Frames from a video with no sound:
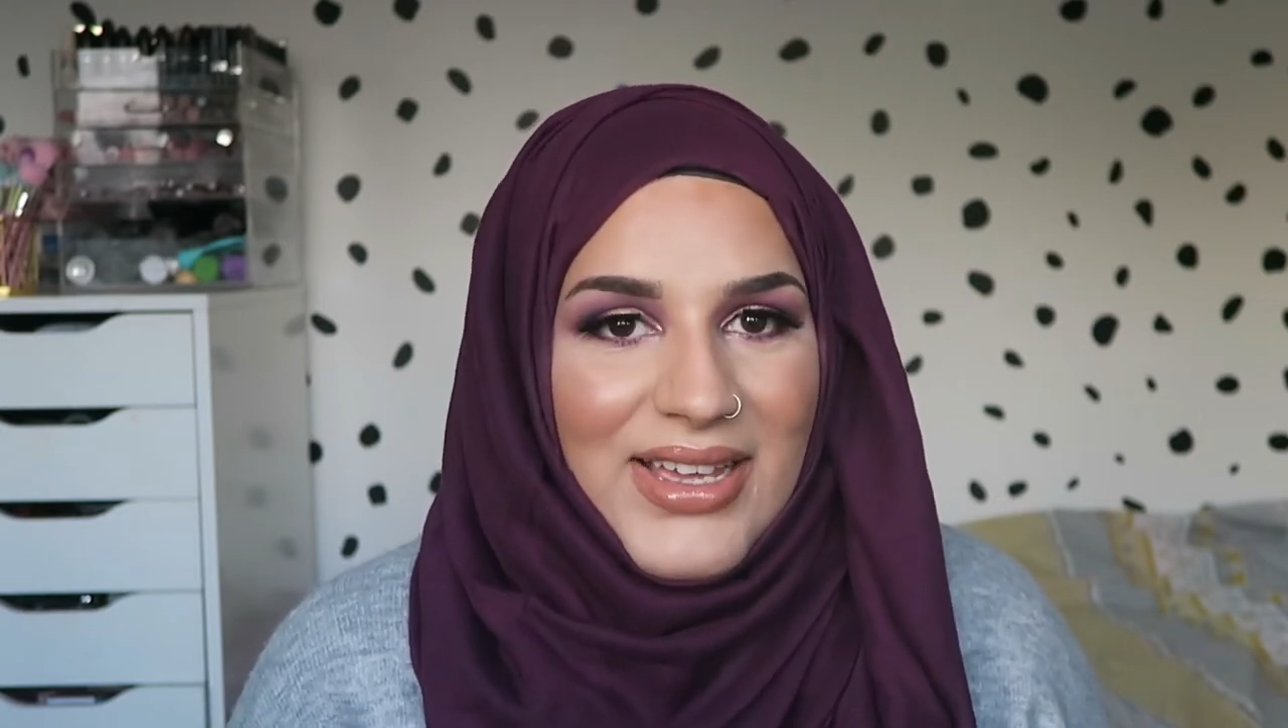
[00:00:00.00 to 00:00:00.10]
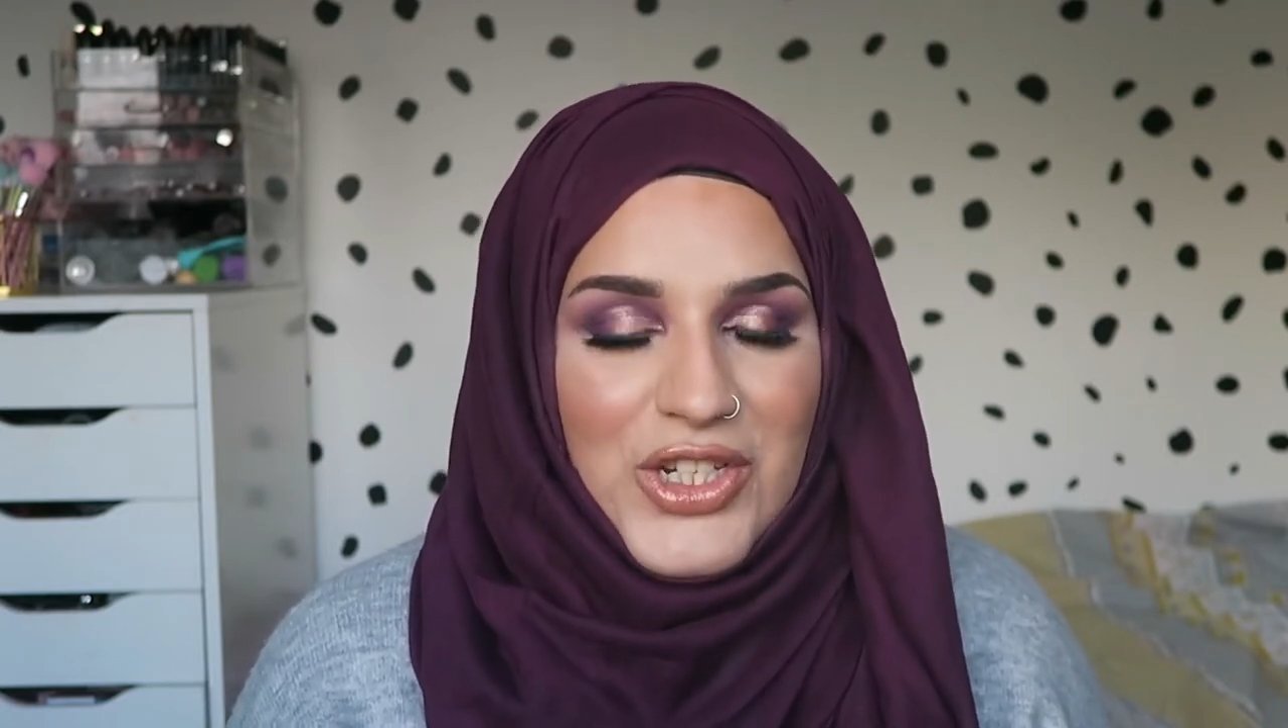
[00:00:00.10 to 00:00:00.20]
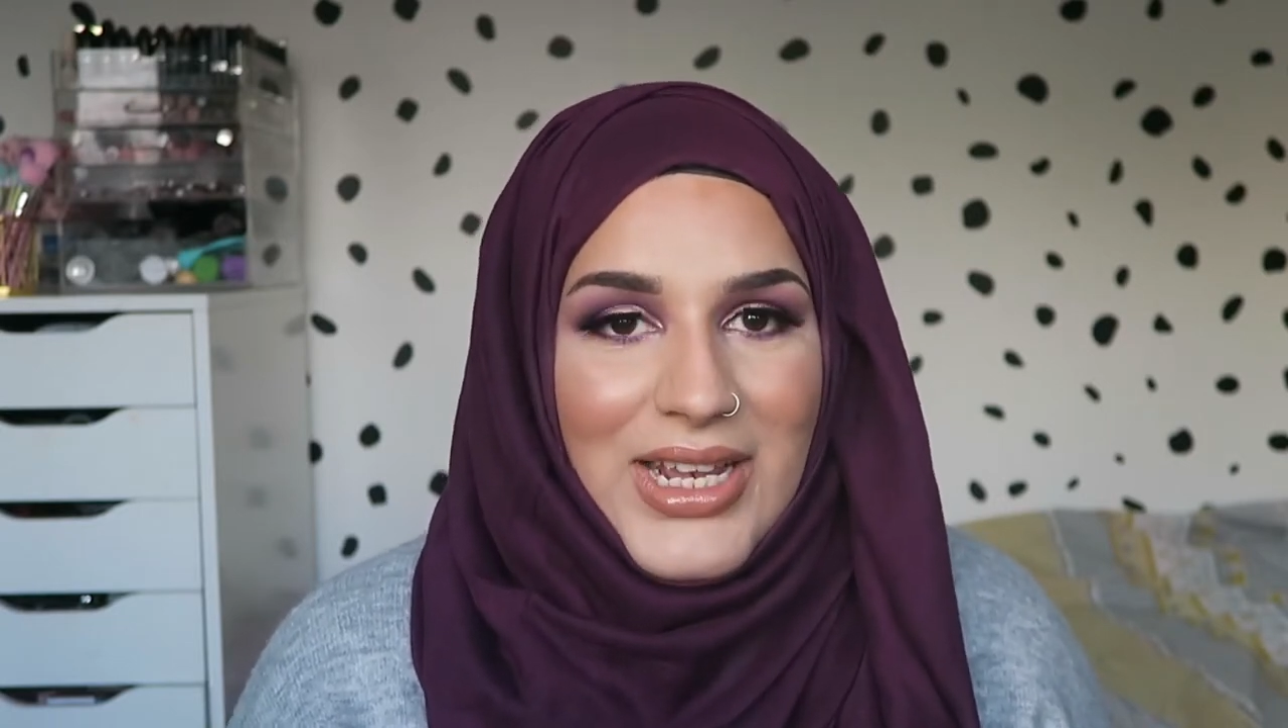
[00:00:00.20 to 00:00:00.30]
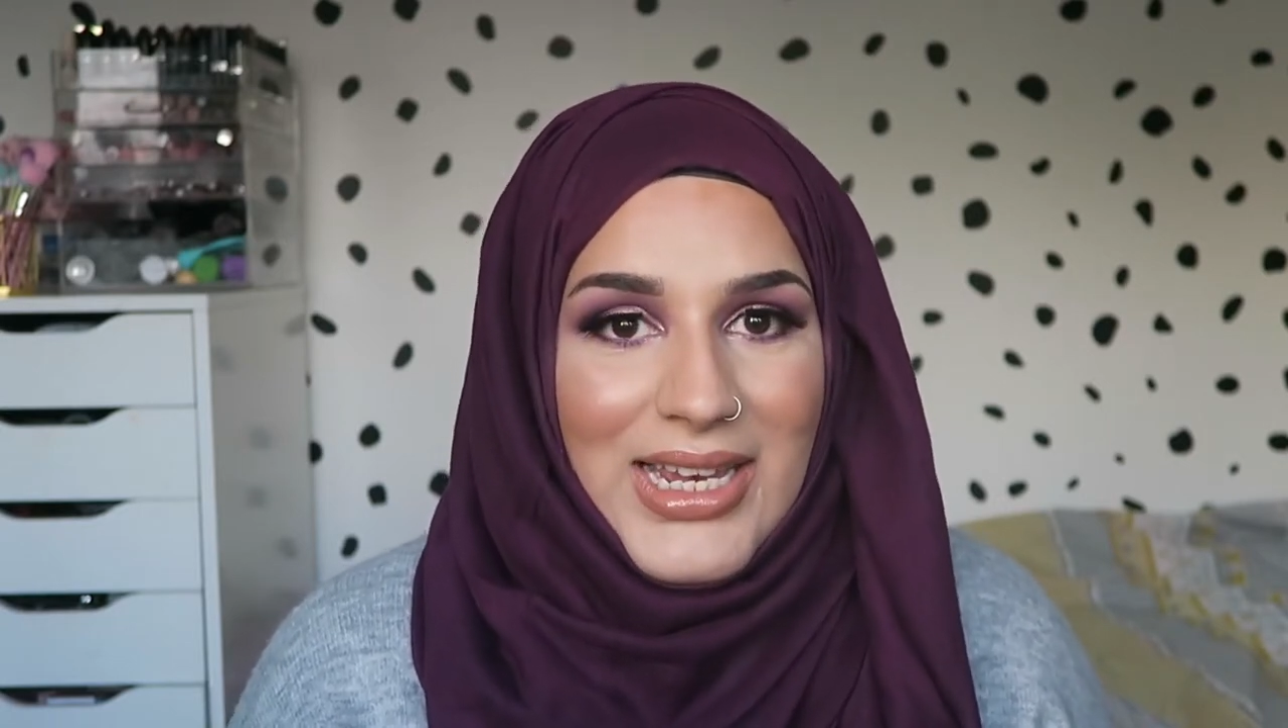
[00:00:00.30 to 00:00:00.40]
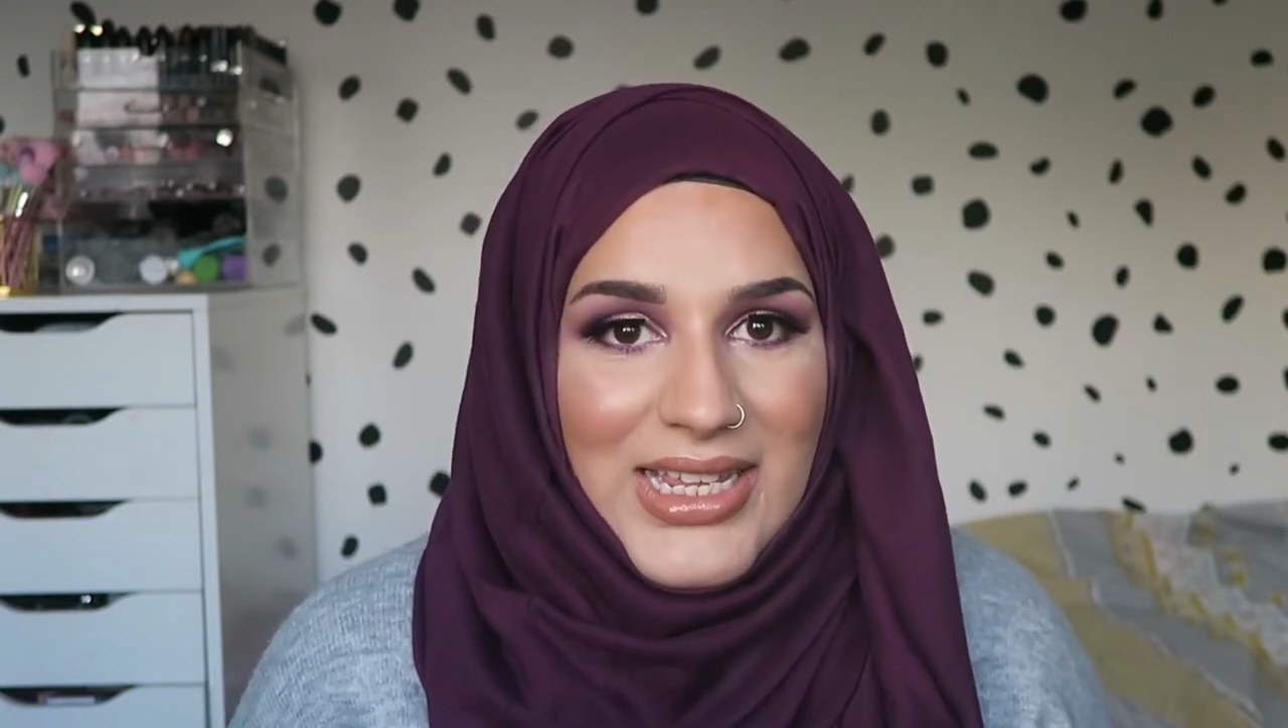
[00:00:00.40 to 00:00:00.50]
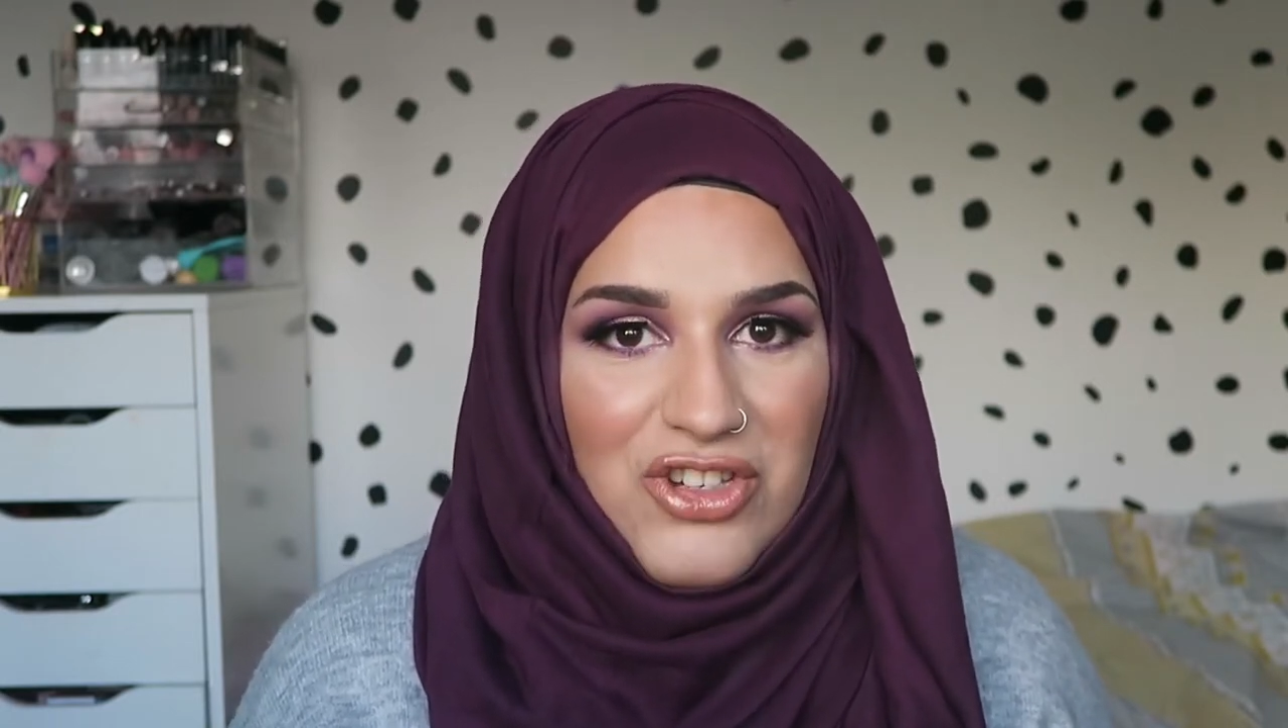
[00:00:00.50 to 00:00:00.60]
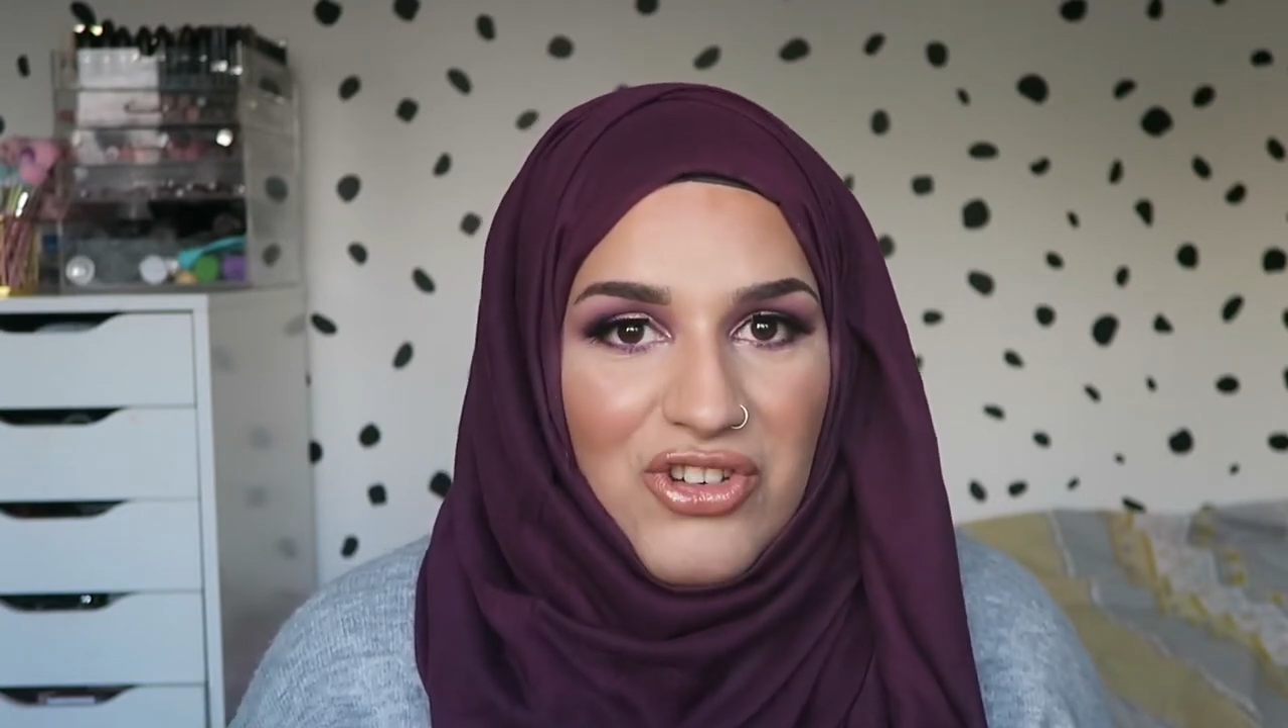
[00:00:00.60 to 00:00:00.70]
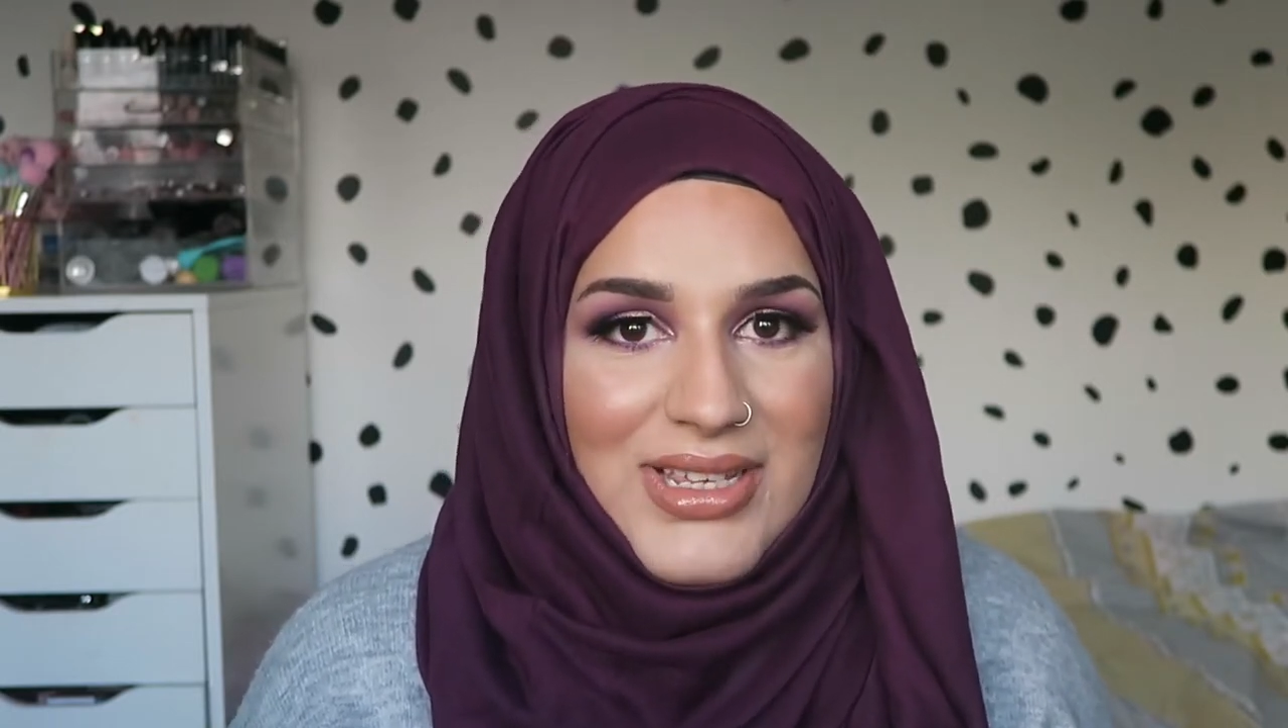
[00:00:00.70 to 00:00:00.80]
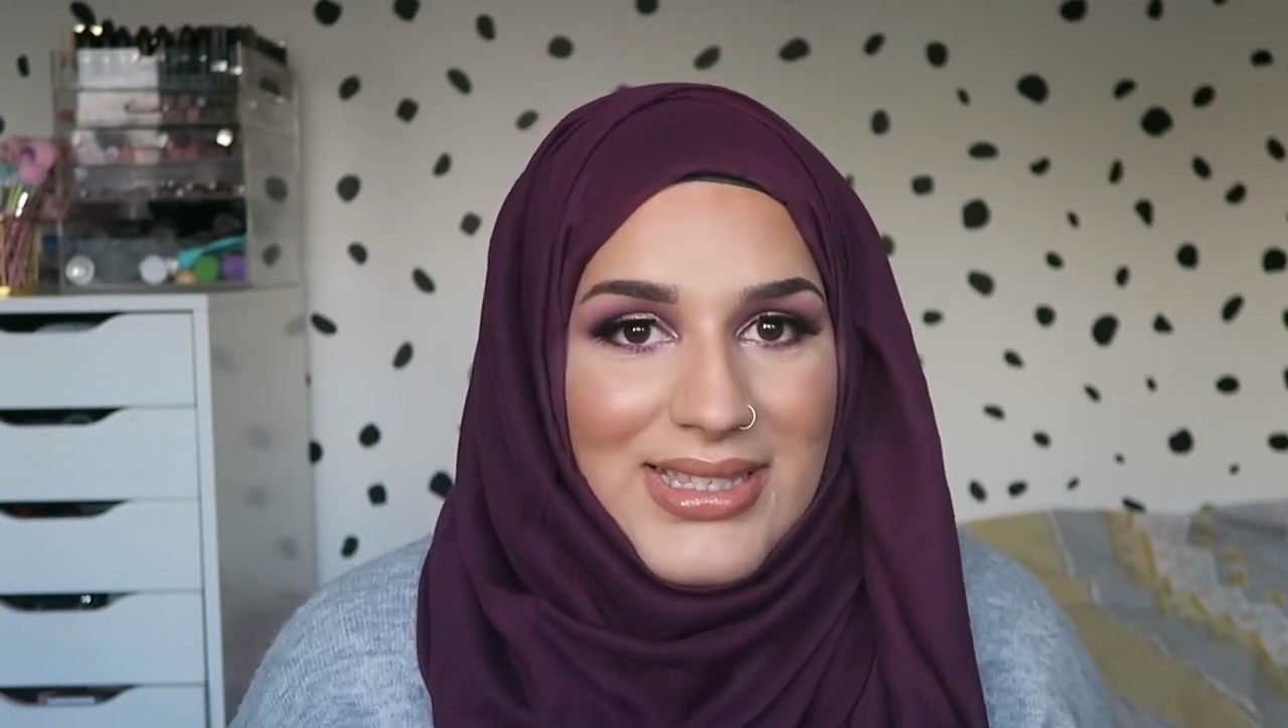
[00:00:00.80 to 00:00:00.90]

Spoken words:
She literally